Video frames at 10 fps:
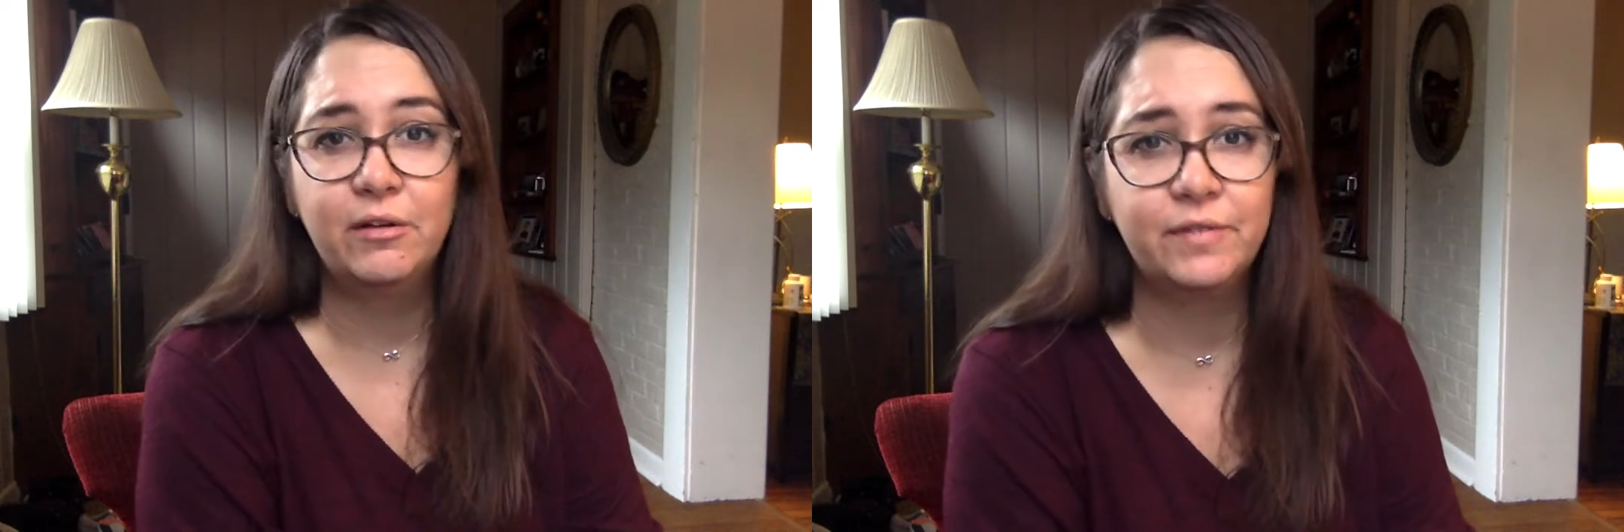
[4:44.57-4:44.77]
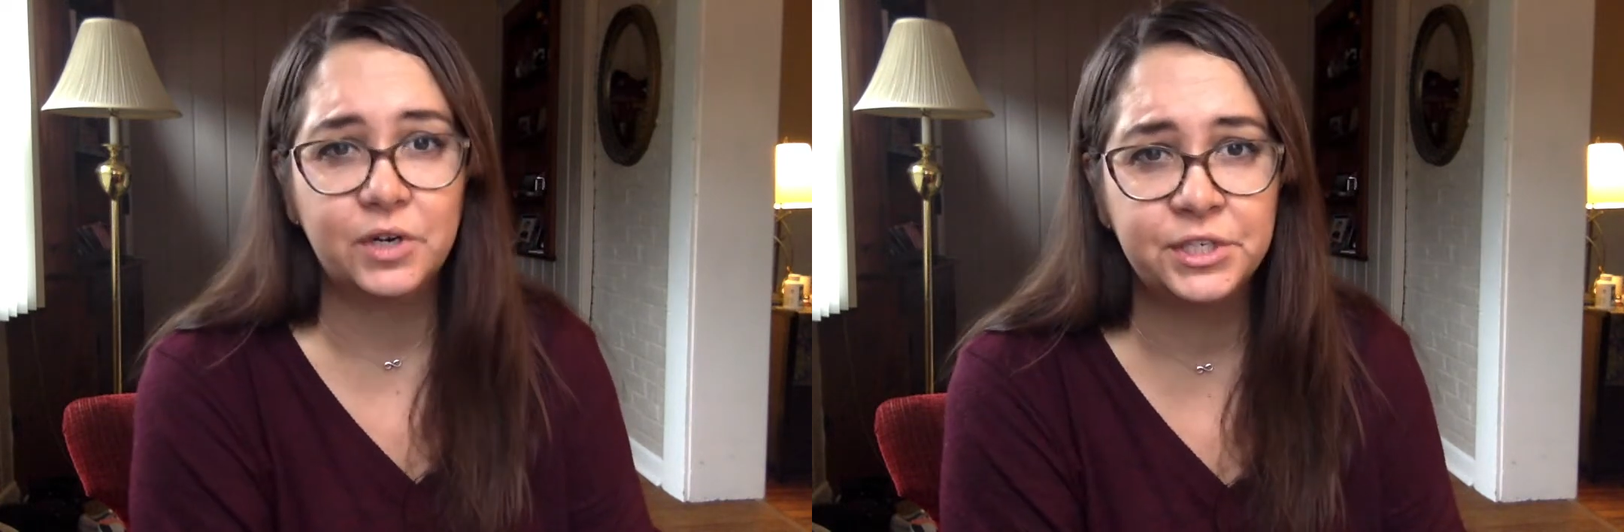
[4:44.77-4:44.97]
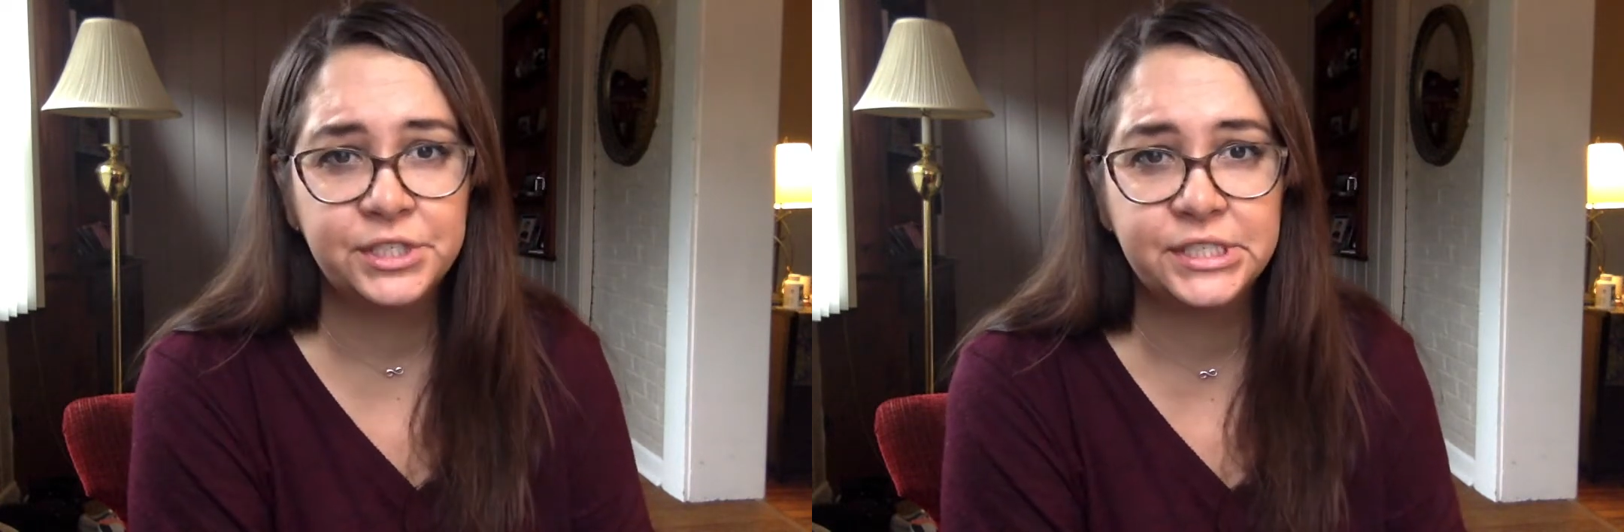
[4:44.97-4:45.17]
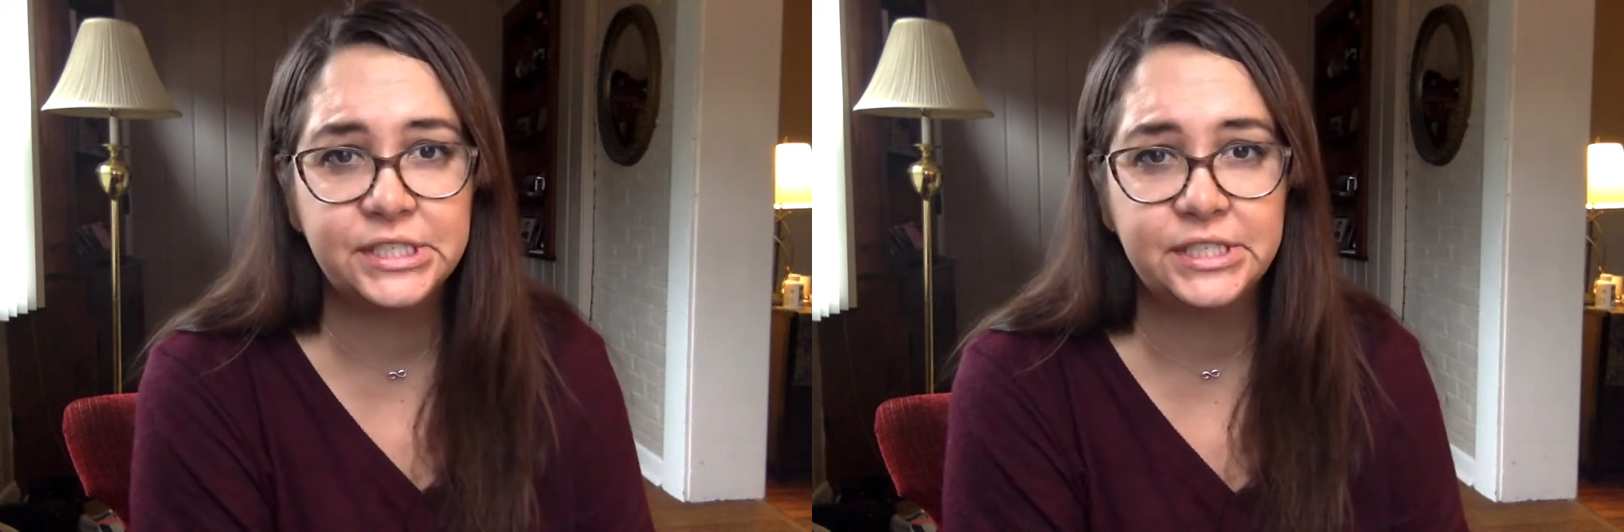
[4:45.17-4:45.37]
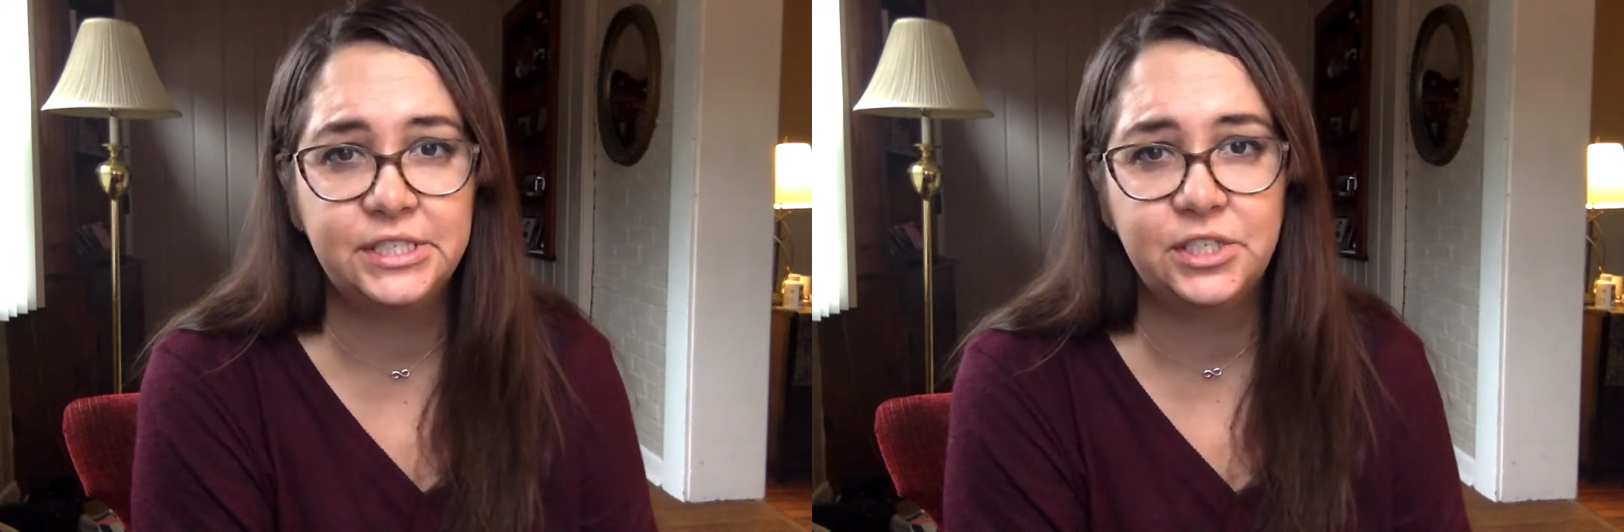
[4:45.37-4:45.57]
versed
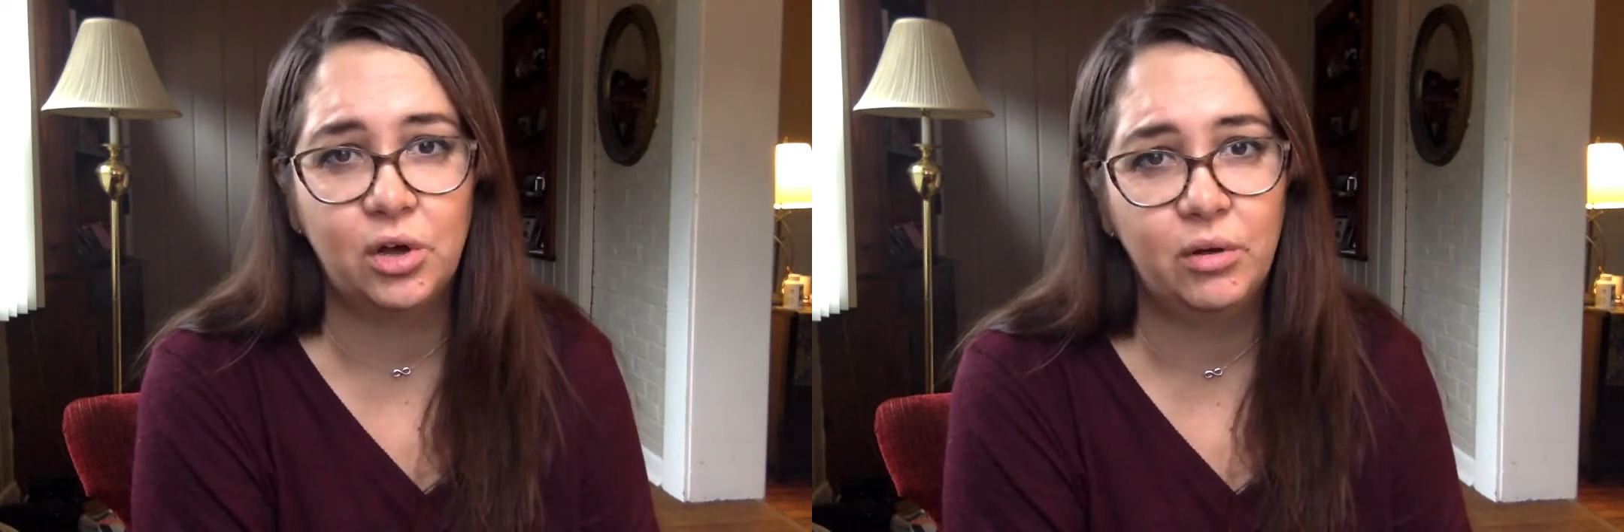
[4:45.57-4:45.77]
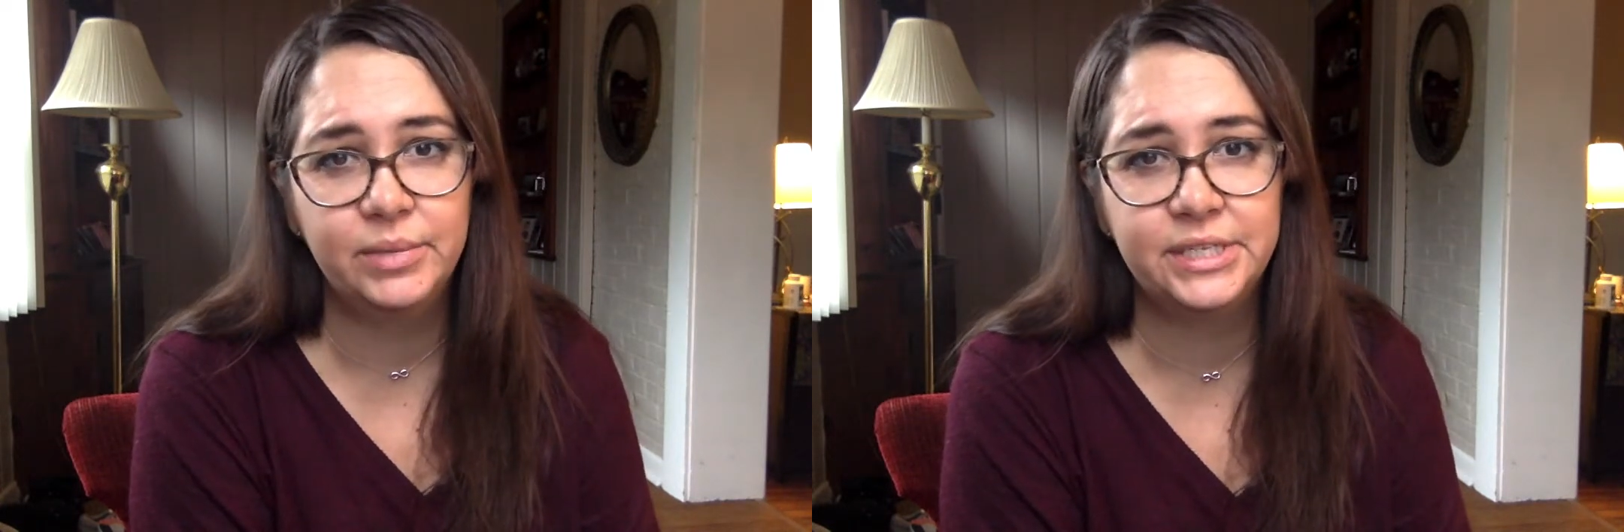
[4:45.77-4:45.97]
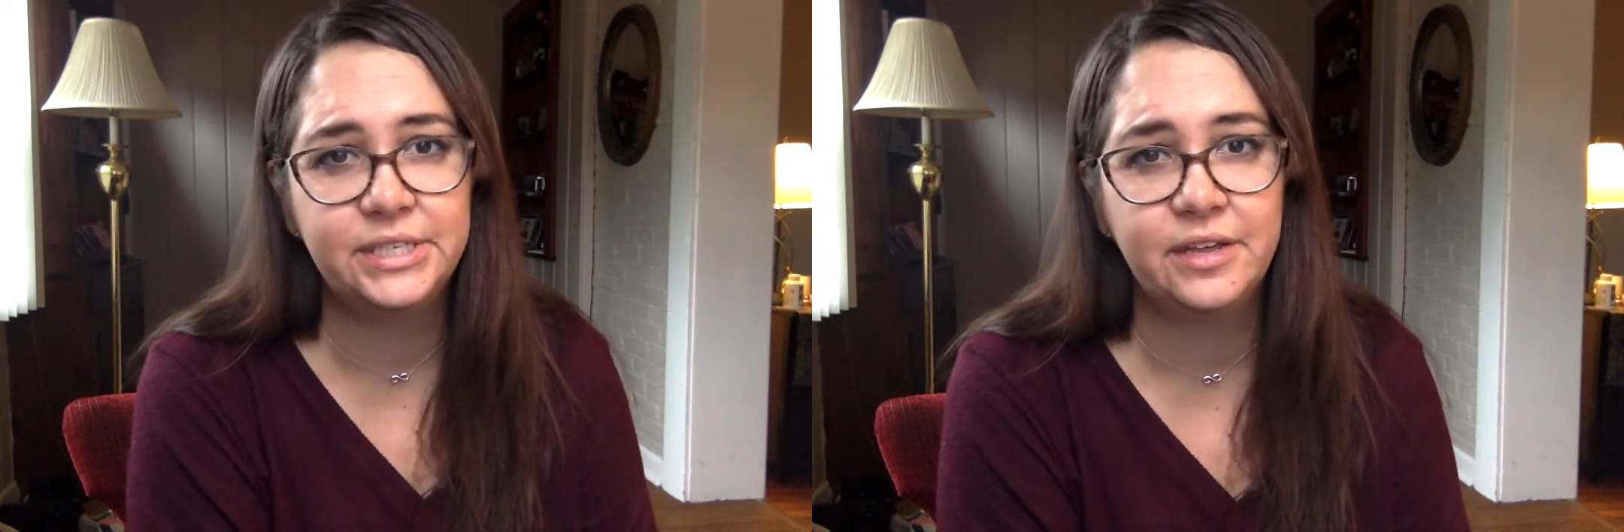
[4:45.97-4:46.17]
in Talmud